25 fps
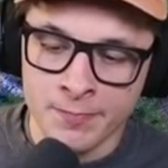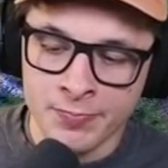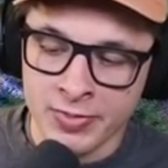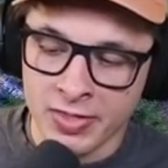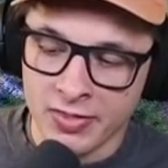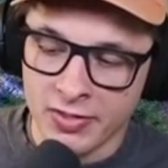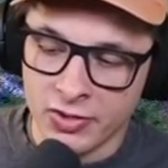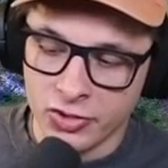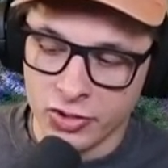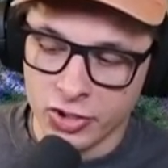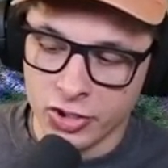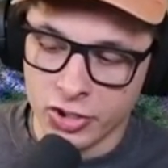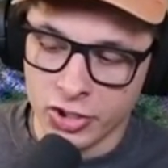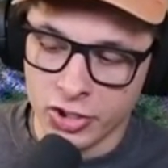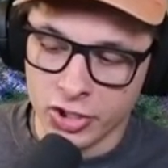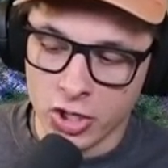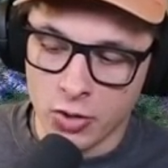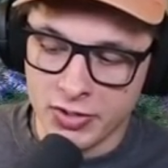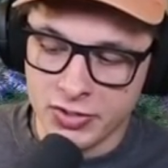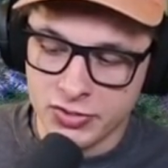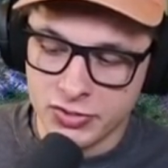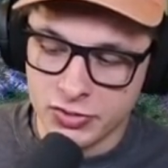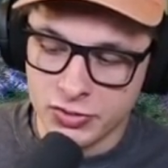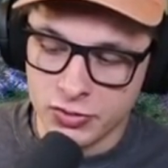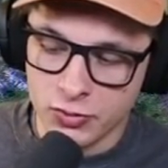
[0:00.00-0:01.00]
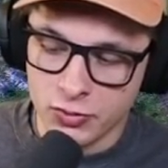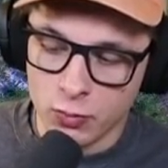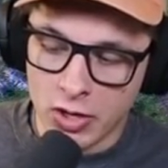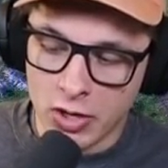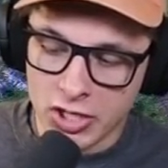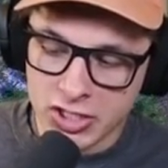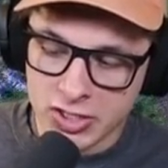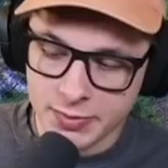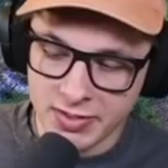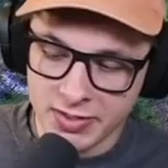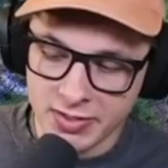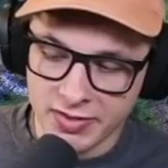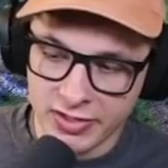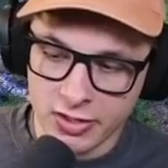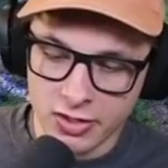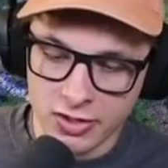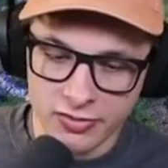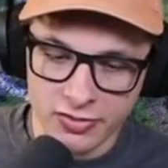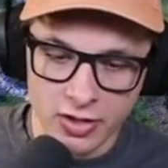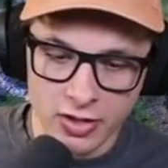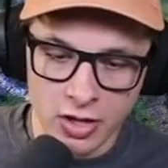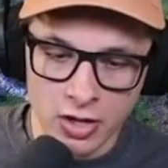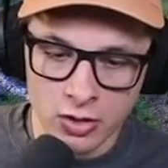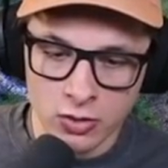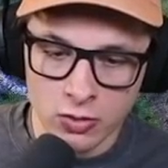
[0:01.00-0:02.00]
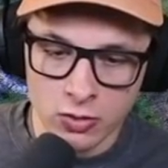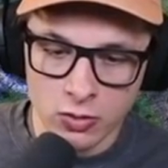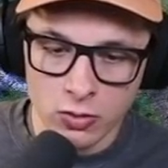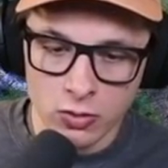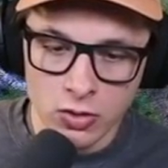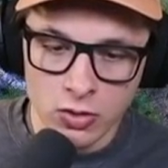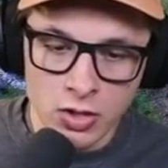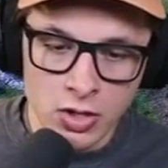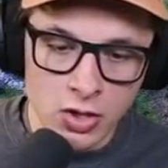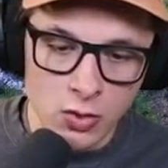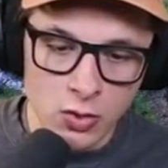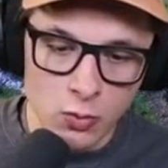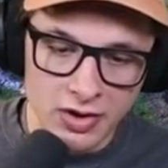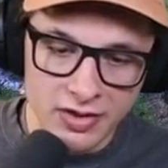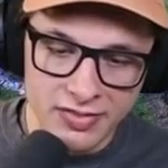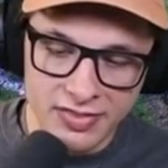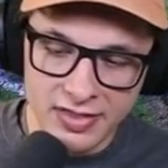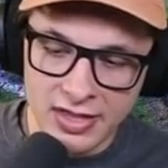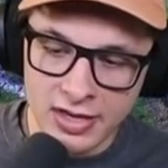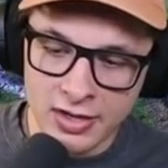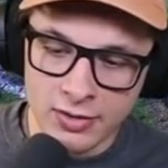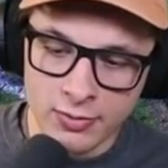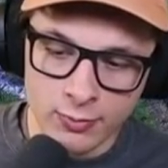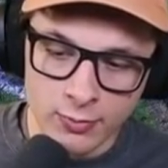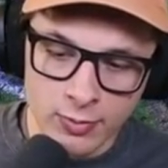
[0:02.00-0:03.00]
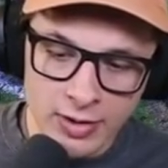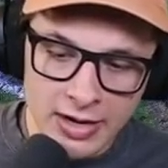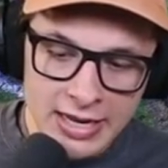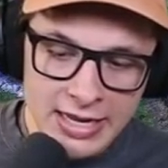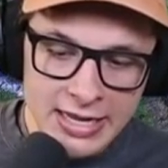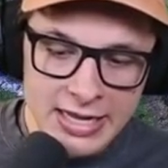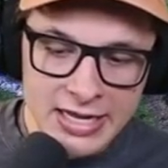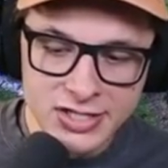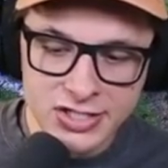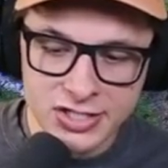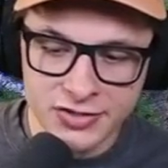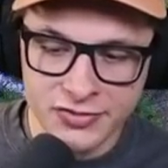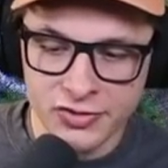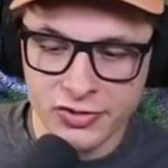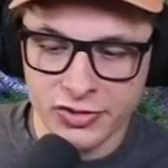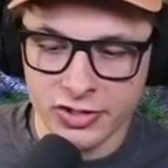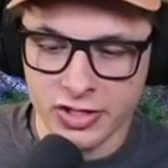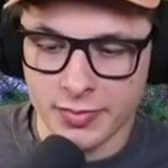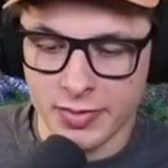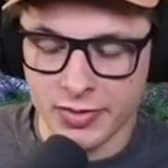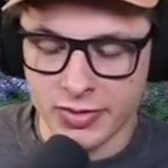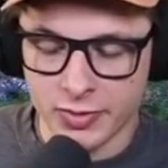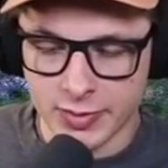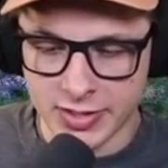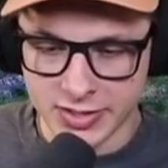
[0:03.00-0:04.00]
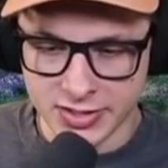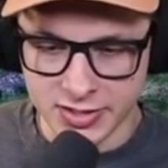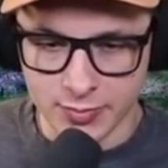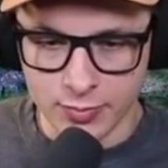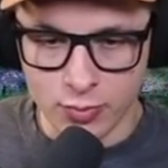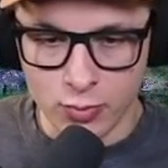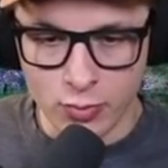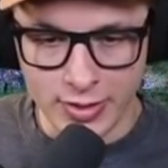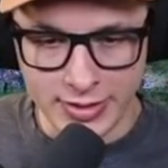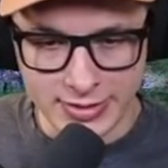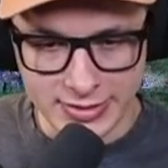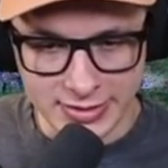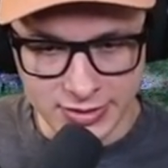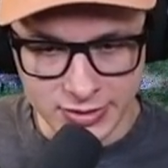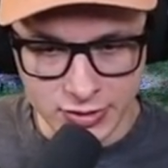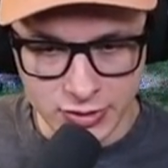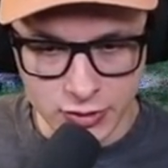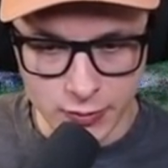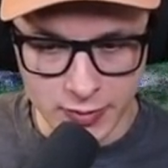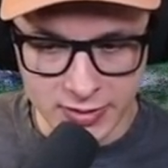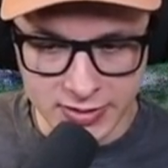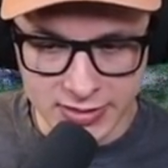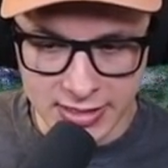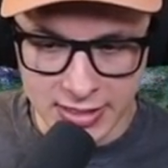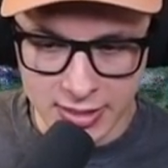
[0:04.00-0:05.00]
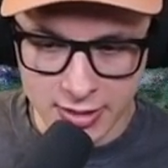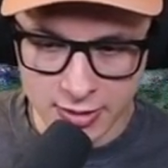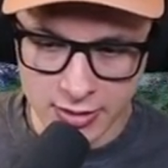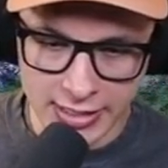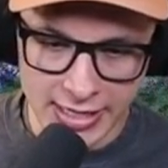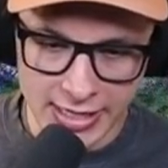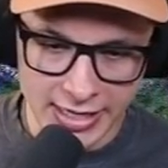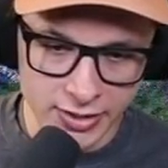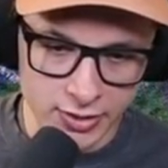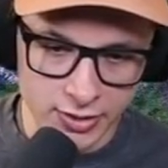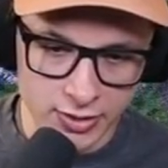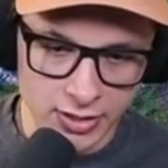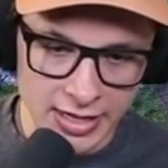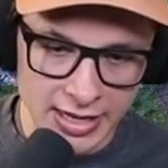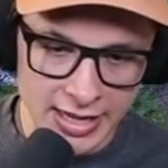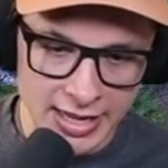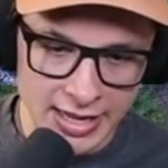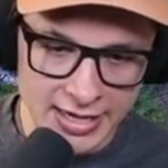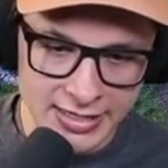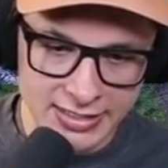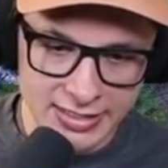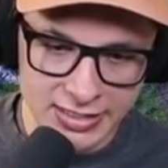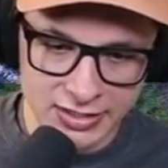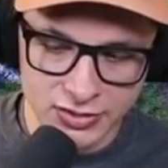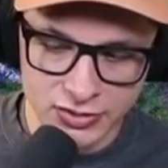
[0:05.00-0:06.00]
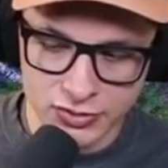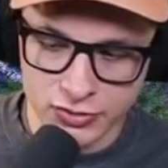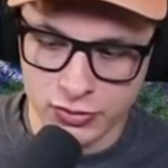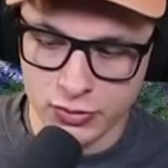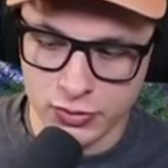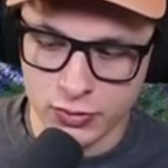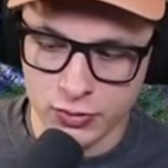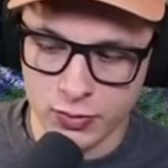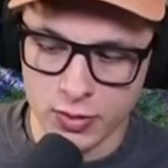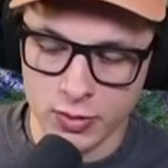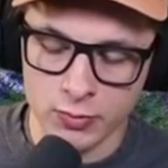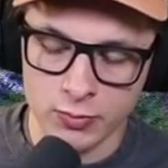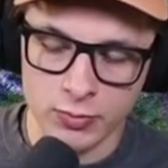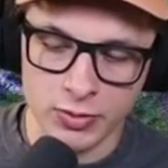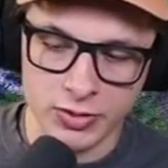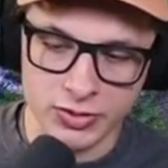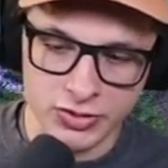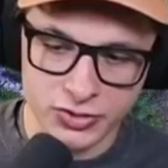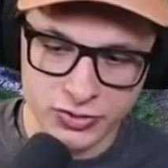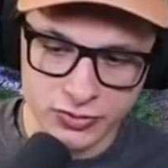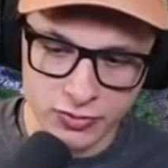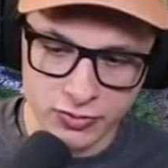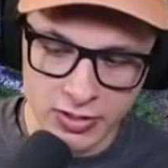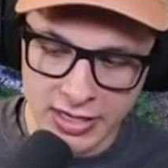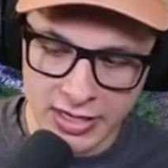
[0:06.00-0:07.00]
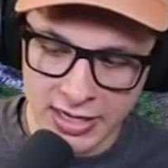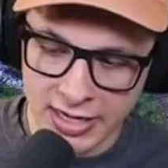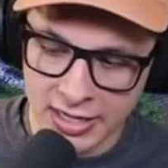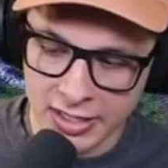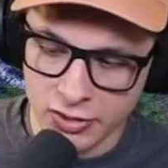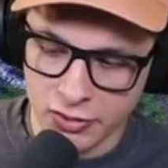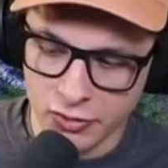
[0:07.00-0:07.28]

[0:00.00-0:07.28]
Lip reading: Then you're going to go into Watchman of Kirith Ungol with Enrage, and then you're going to put the rest of the points into Interrogator and into Restrain.